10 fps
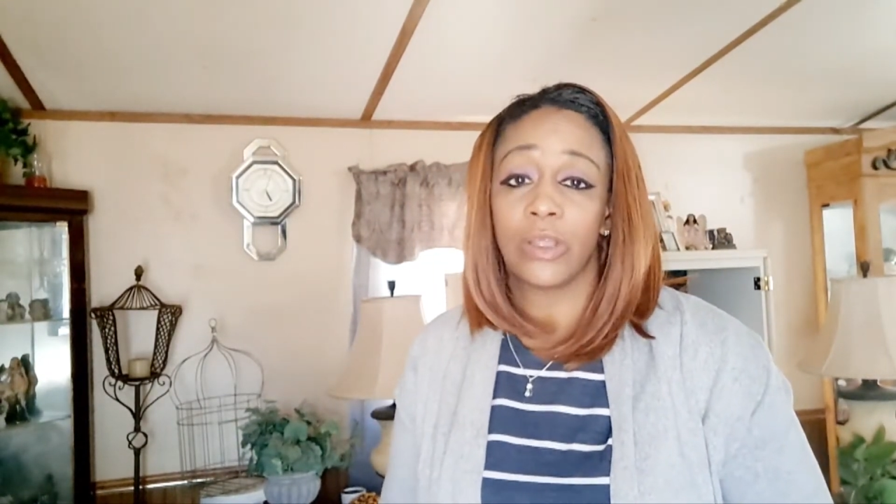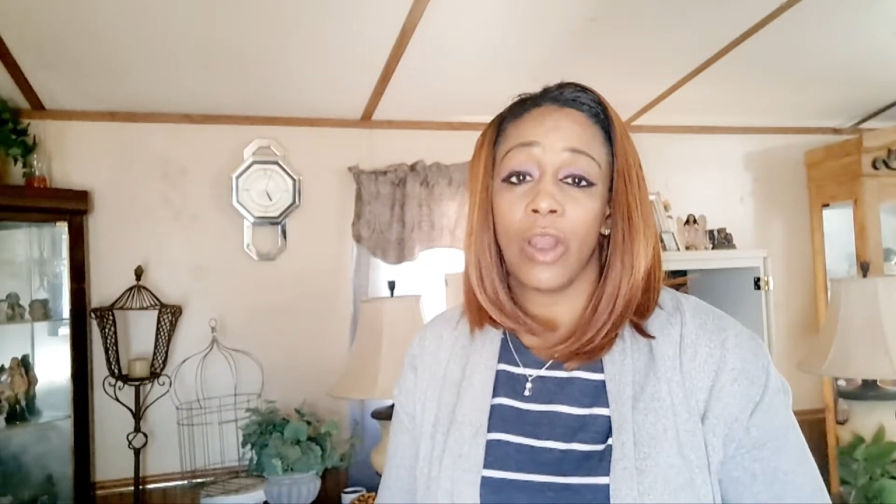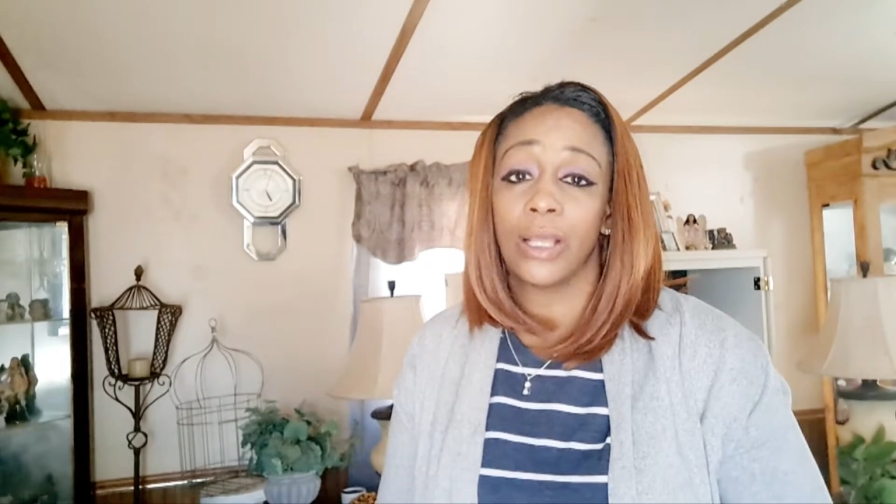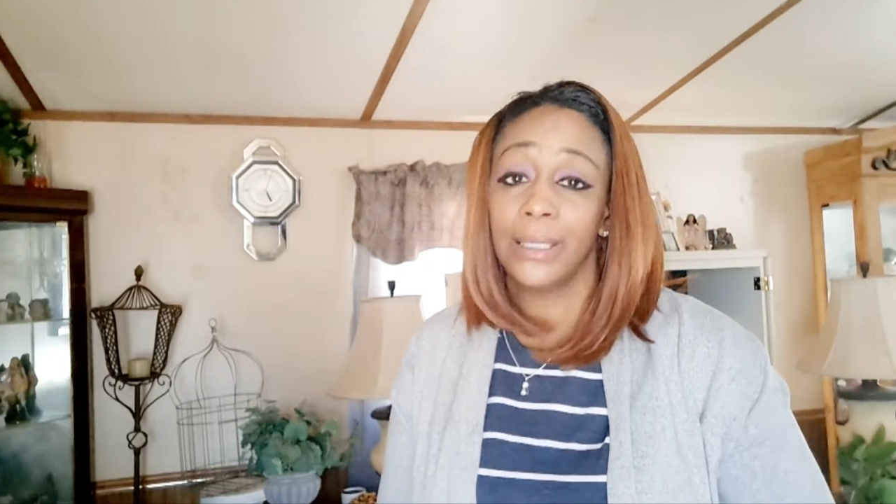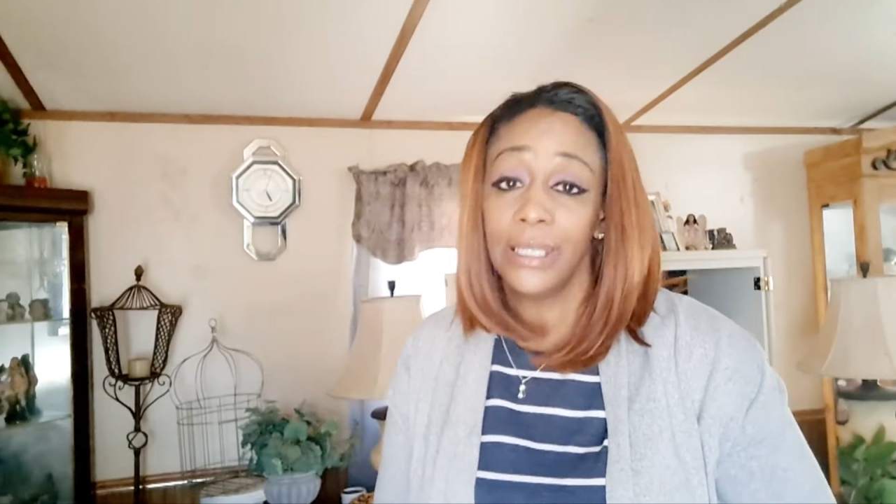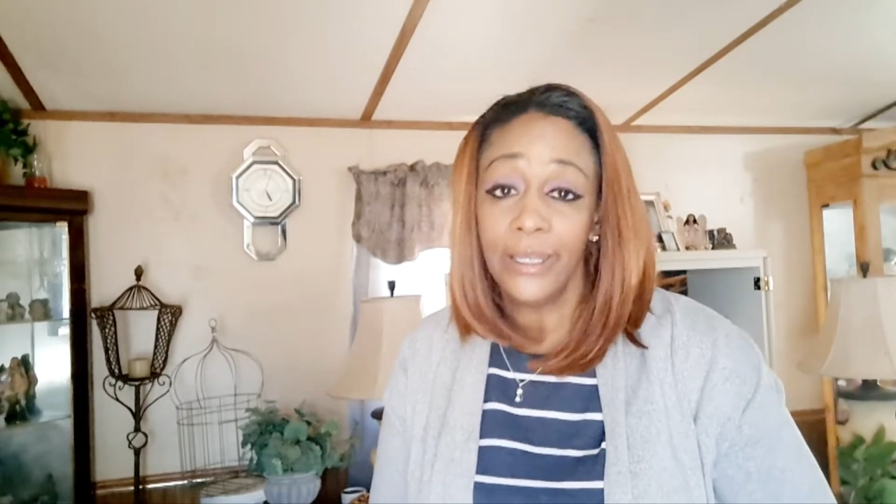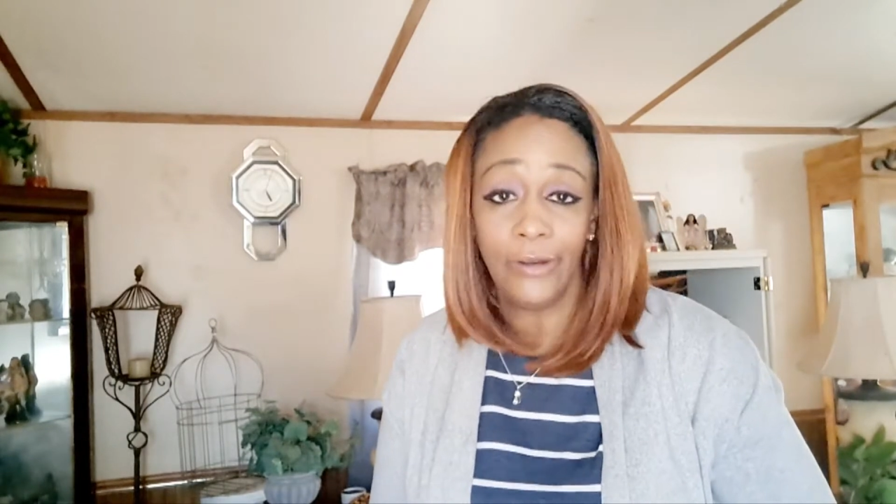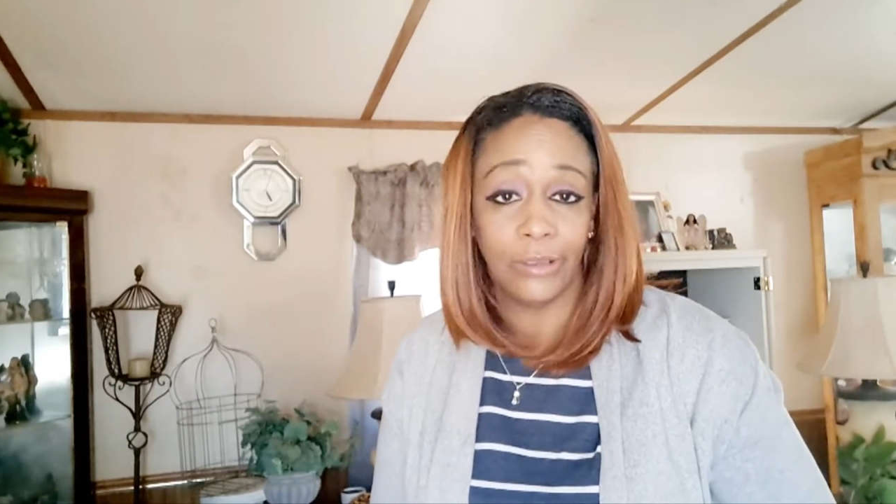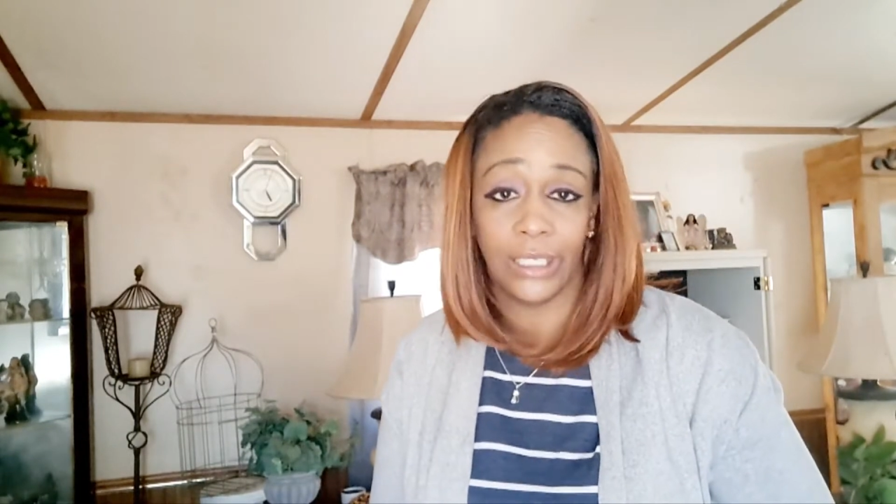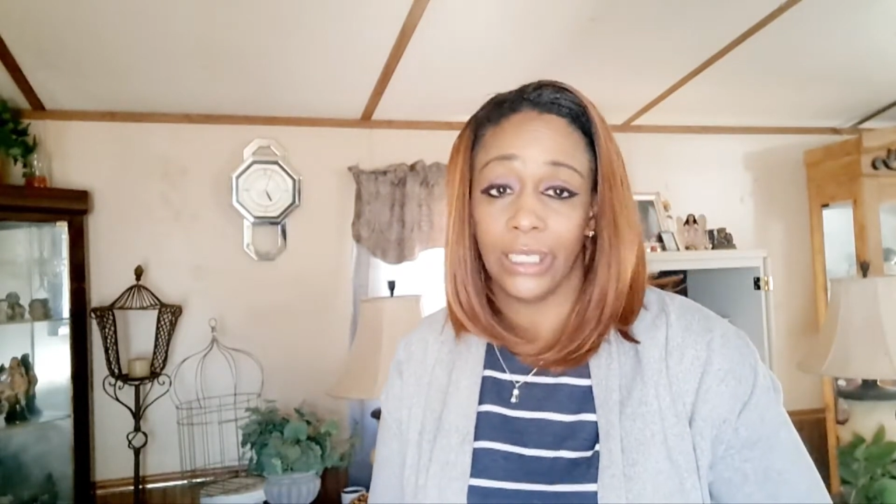are
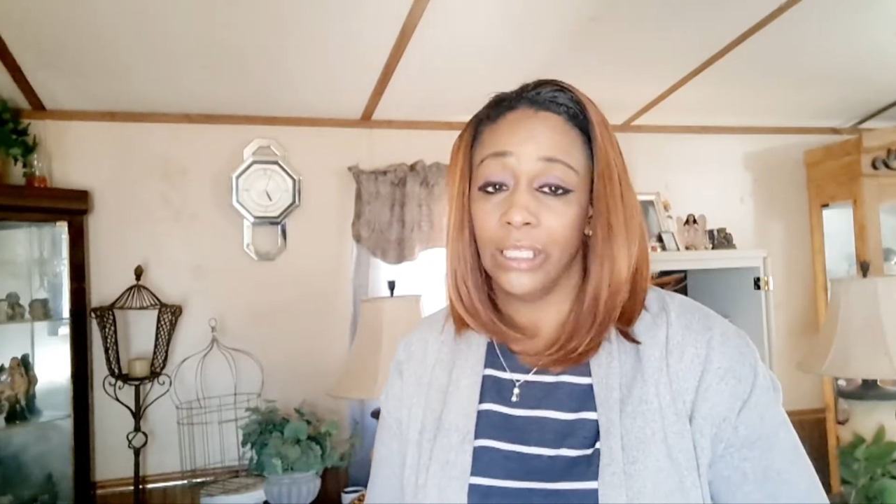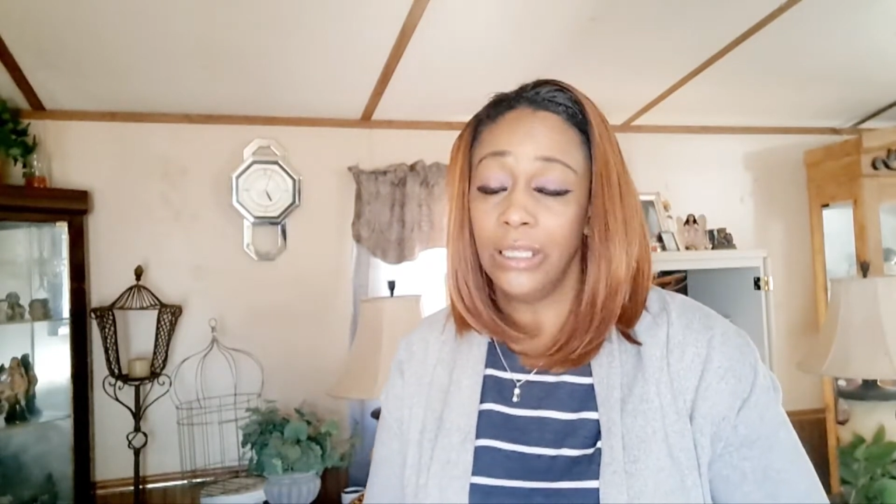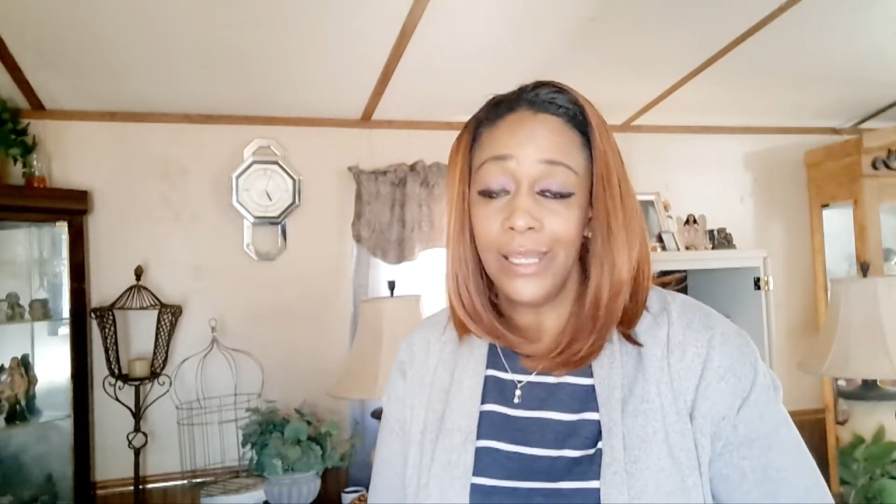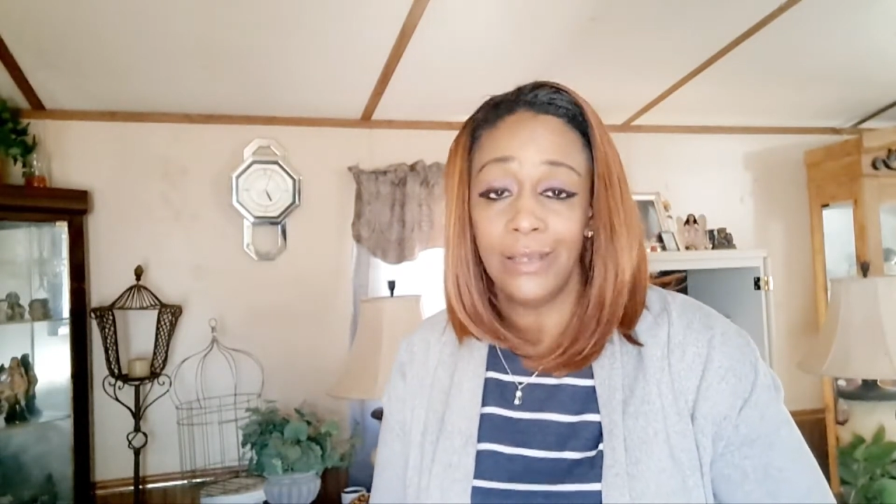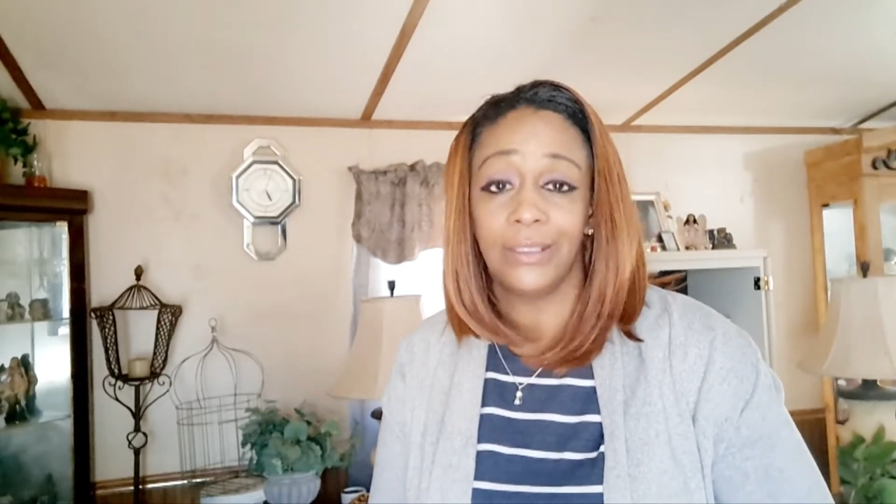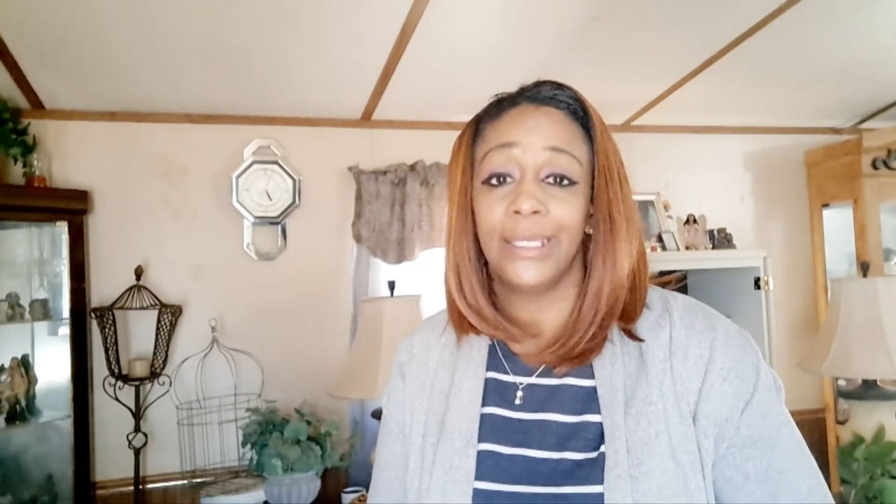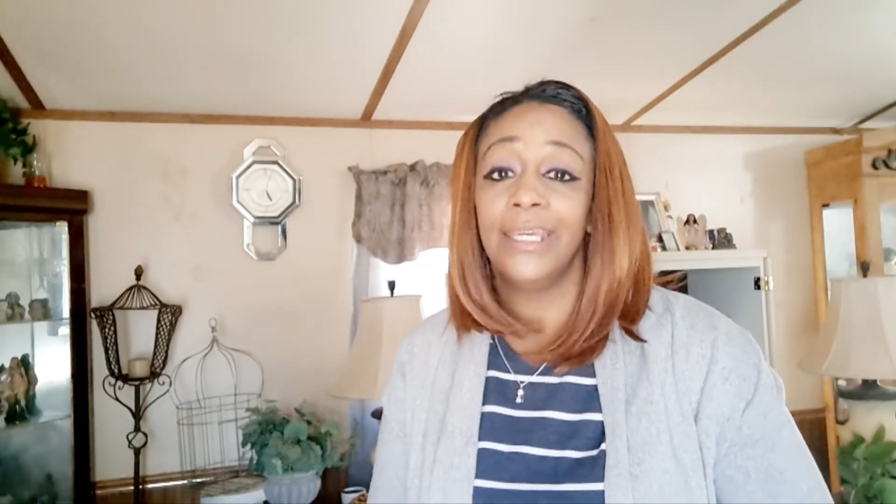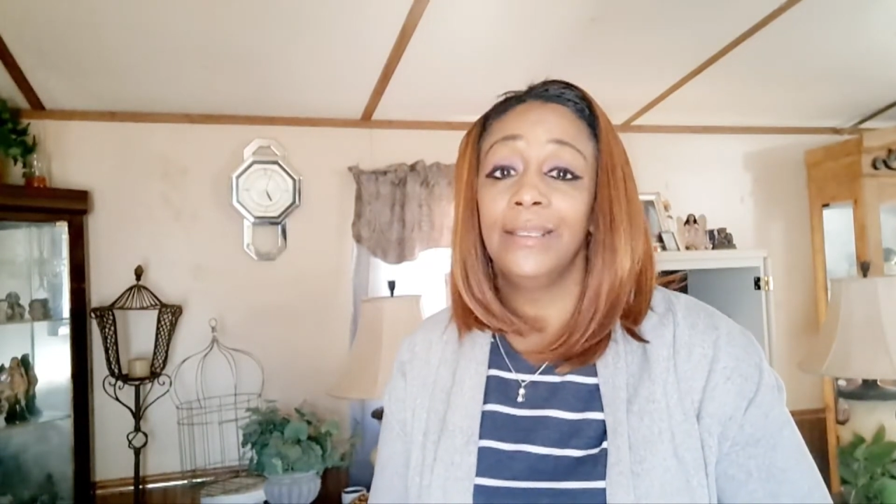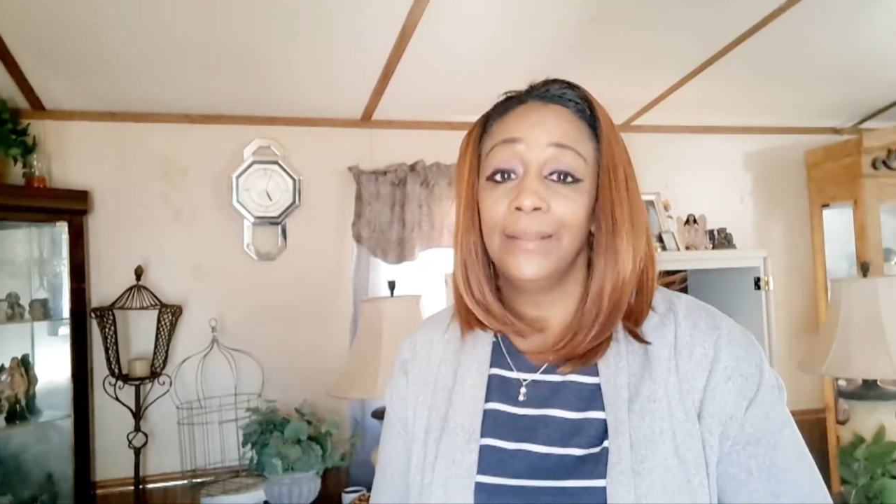clearly